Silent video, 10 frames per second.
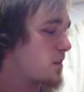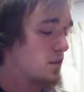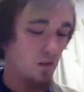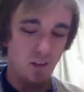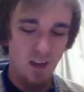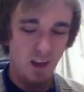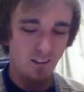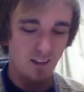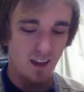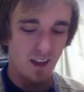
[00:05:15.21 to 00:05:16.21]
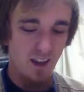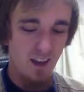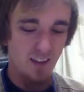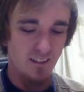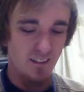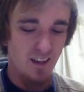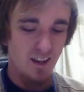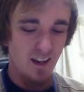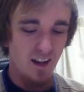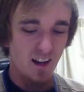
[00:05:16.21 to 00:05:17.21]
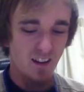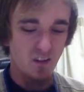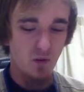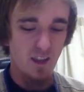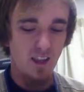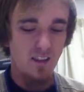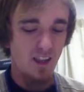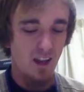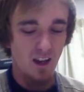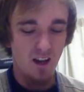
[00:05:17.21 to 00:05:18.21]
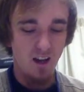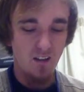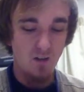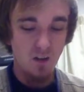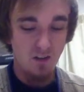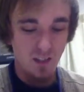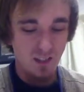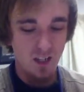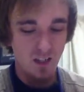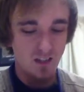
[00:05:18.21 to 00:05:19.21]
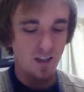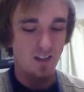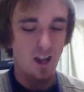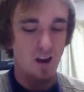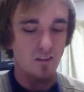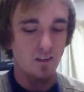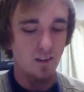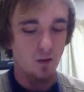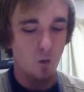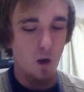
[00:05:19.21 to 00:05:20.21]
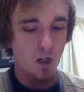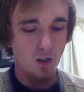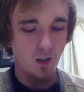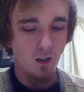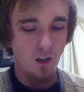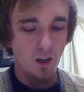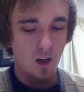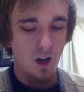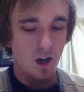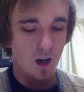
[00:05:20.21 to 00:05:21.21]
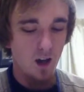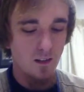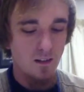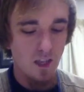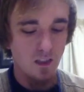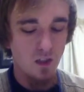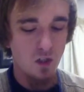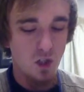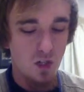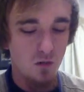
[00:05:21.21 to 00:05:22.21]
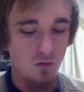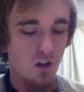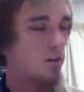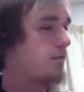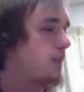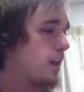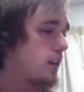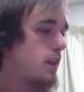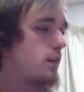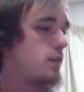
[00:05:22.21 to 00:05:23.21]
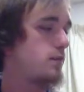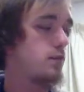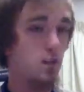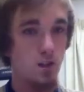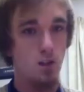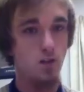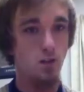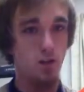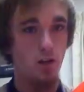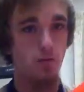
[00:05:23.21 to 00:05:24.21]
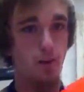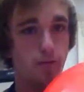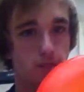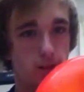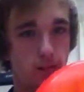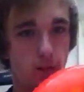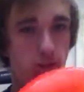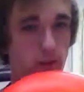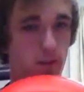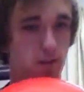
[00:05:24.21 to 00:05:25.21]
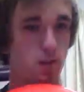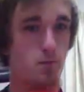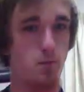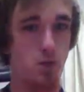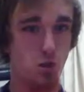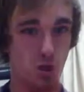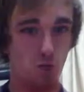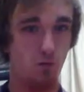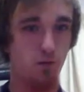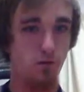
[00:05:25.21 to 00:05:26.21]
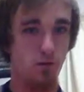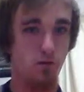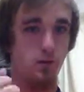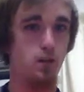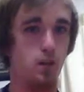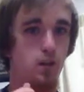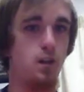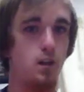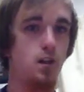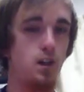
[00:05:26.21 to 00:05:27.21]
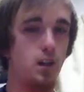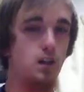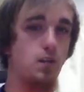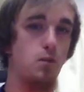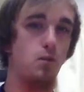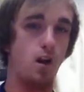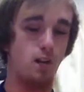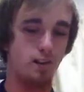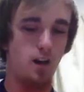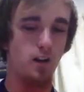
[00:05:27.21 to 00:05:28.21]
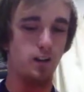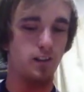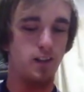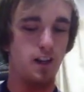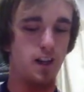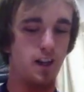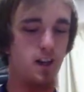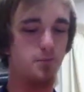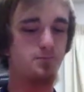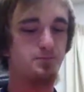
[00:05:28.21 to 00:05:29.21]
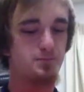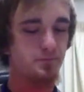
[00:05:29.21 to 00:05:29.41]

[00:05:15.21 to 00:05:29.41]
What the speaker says: so yeah, and so it's verse 16, it says, in every situation, take the shield of faith. So here's my Frisbee, but this is going to be my shield, because it's going to be rock solid. And